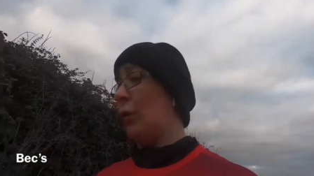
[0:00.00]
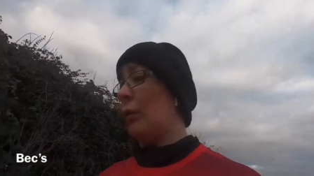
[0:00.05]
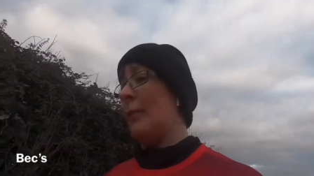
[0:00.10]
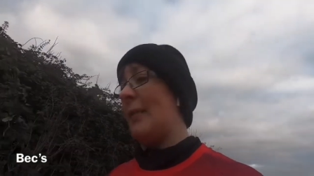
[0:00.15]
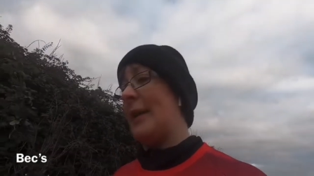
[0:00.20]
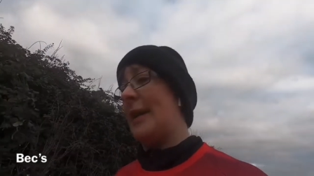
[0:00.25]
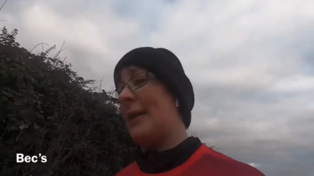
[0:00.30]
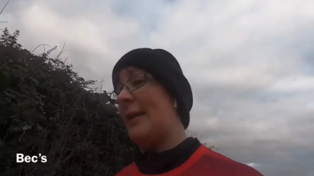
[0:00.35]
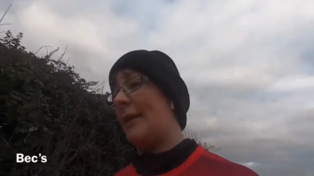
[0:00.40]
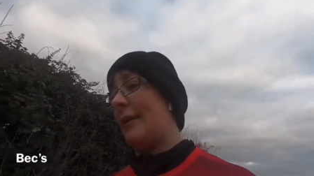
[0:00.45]

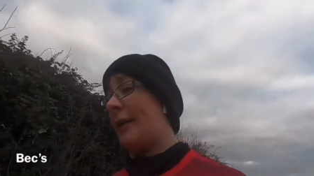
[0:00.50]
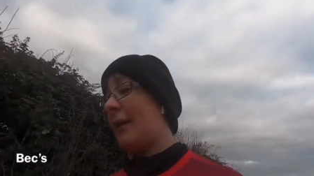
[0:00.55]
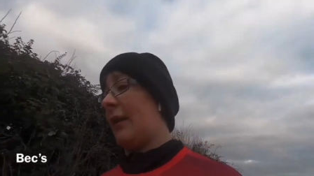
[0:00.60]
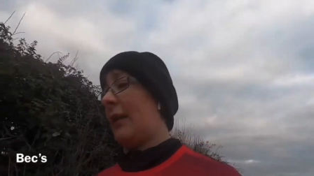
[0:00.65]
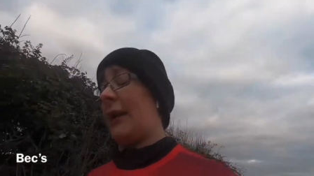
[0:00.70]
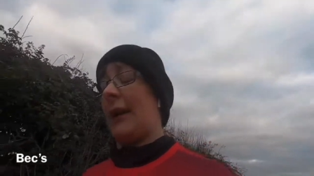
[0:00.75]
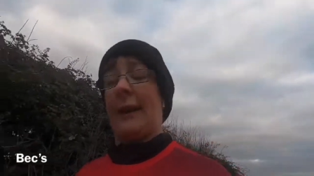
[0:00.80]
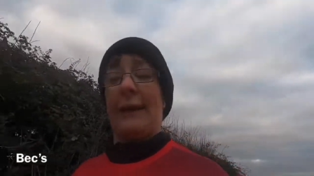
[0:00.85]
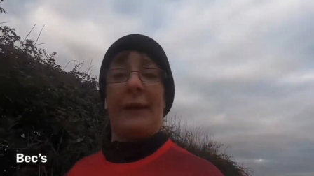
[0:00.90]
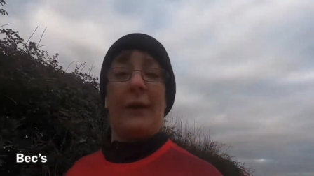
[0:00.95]
means,
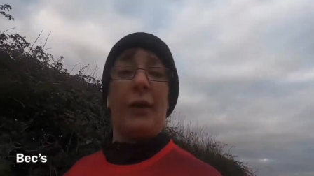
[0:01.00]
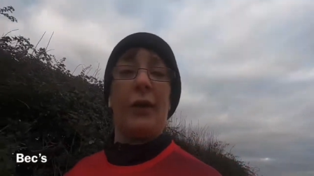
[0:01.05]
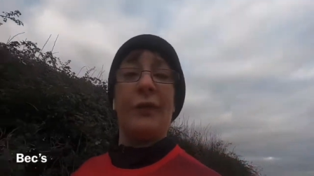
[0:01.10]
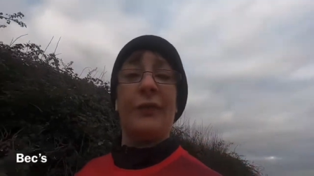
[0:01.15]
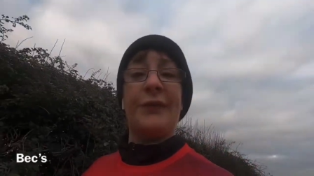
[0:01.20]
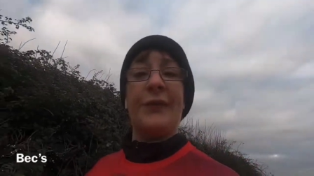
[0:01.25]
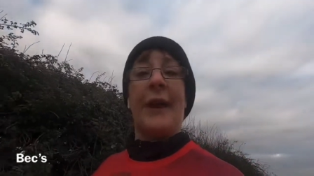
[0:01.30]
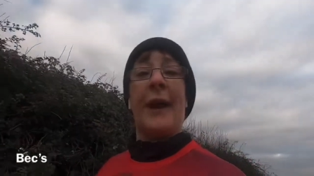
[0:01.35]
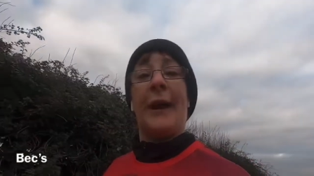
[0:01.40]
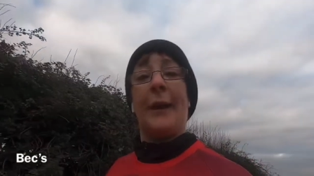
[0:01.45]
click off
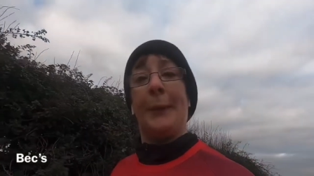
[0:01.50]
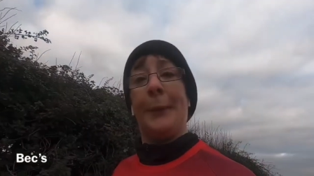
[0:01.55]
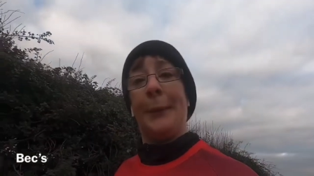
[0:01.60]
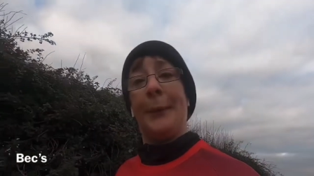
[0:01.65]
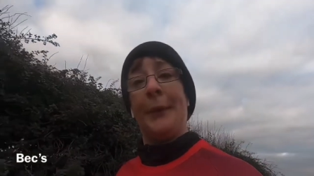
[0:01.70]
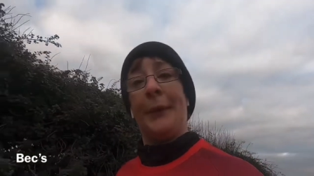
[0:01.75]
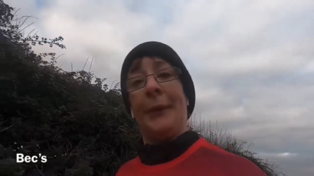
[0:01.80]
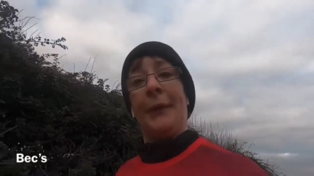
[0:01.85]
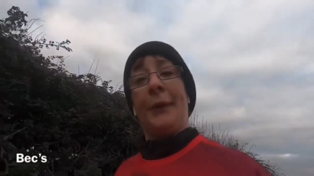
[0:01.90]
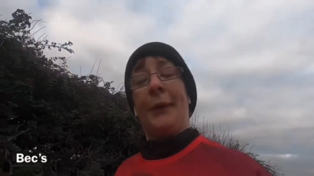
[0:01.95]
now.
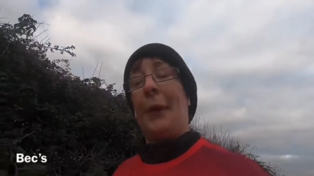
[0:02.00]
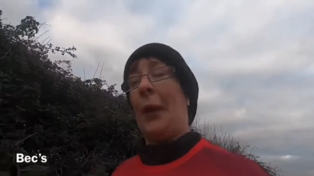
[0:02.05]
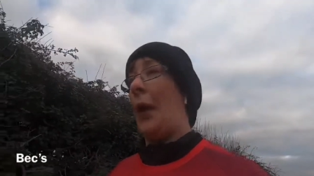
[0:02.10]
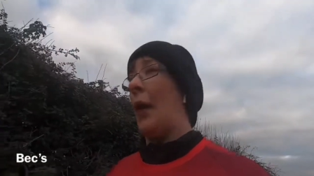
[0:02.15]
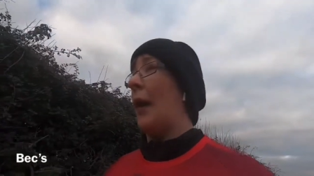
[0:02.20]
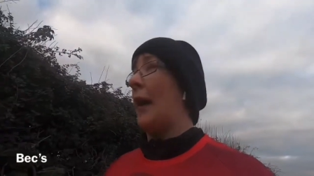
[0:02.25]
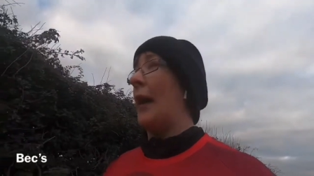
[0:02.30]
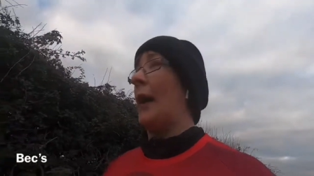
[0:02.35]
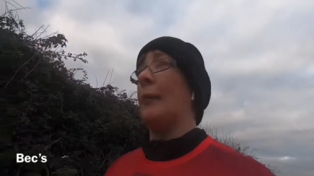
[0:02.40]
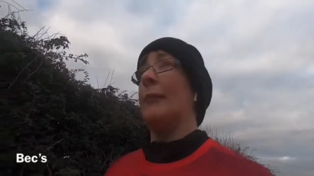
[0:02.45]

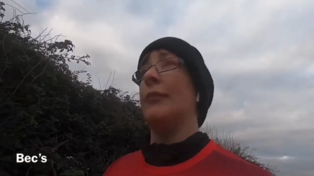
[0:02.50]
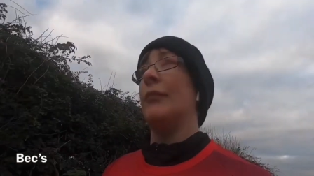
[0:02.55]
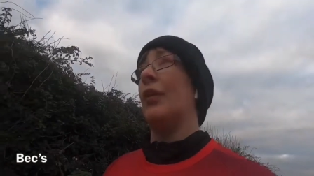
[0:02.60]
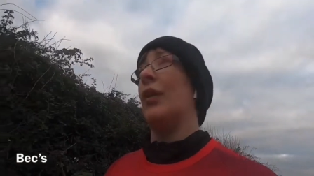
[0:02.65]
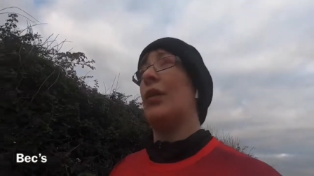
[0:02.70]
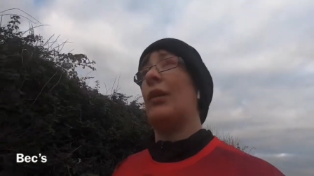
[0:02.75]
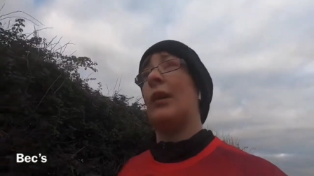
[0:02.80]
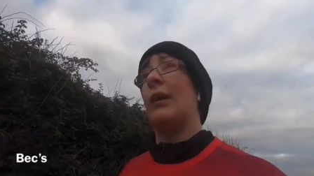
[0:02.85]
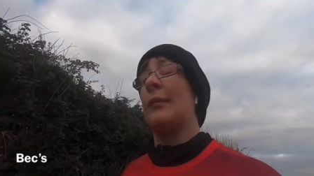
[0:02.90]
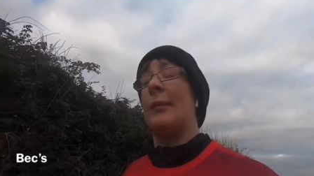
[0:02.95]
I am not
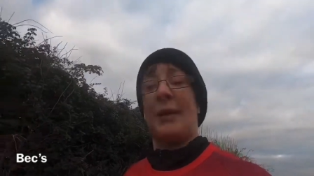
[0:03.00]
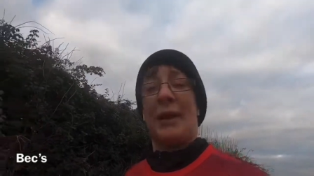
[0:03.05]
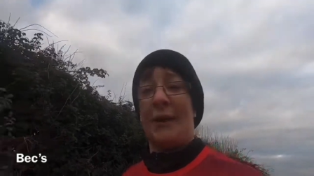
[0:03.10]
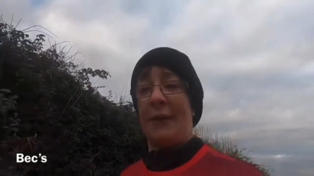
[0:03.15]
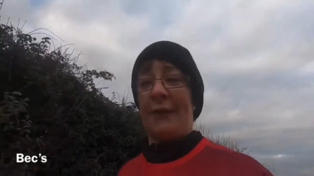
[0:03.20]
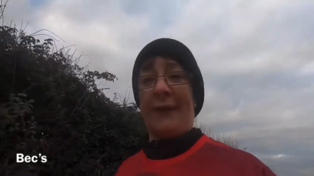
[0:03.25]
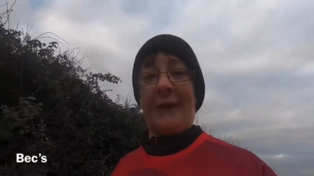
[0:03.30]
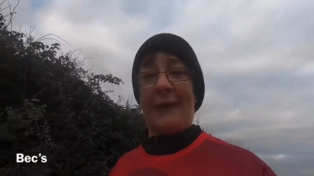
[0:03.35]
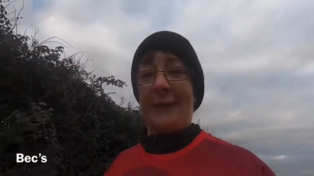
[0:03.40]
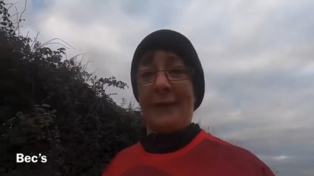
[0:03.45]
going to be
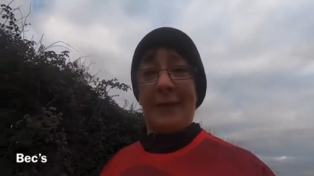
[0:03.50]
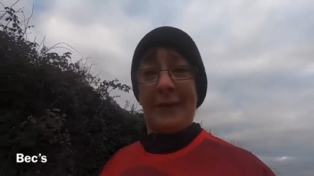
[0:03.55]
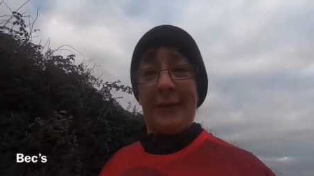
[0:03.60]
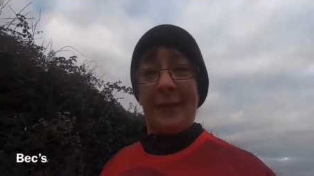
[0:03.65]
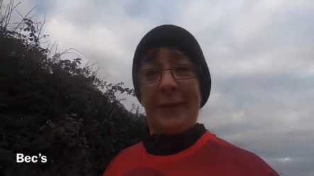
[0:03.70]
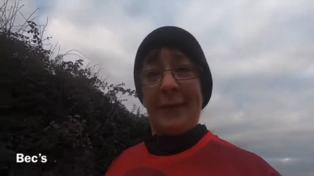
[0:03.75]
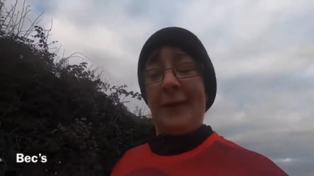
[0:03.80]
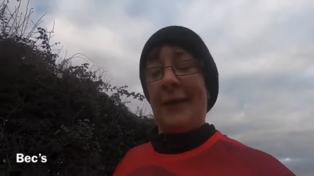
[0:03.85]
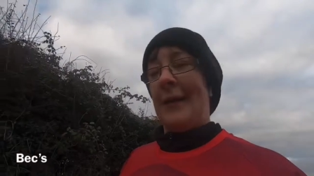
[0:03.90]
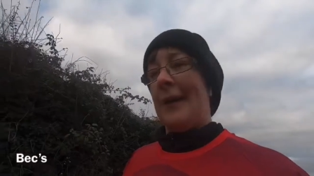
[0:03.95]
offended.
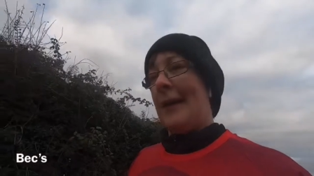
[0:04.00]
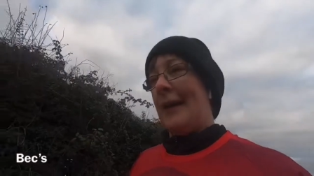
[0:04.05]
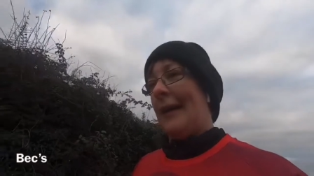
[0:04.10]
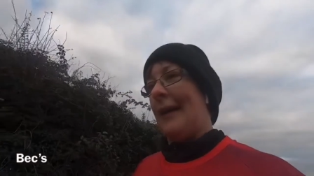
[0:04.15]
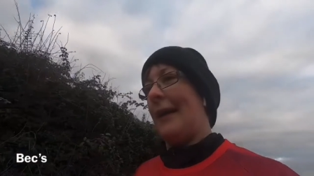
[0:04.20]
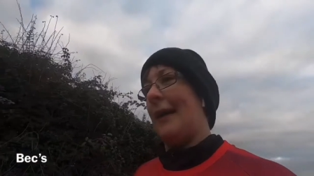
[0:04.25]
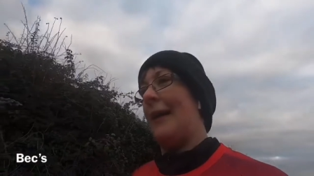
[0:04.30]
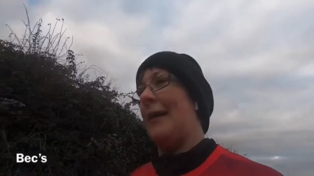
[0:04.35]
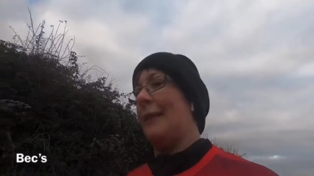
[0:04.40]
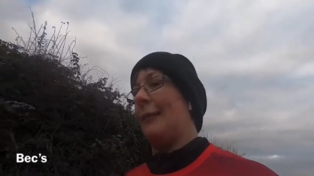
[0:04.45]

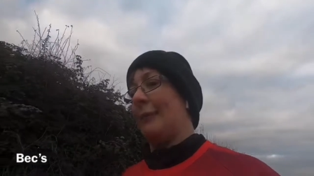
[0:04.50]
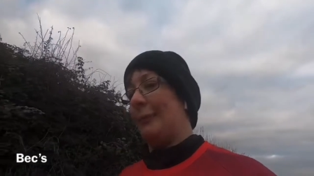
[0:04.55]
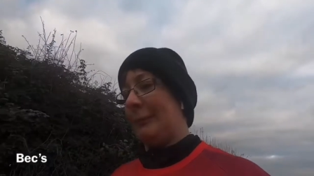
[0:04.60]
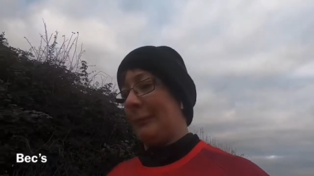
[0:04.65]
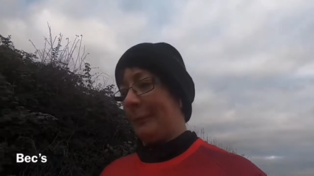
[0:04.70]
Um,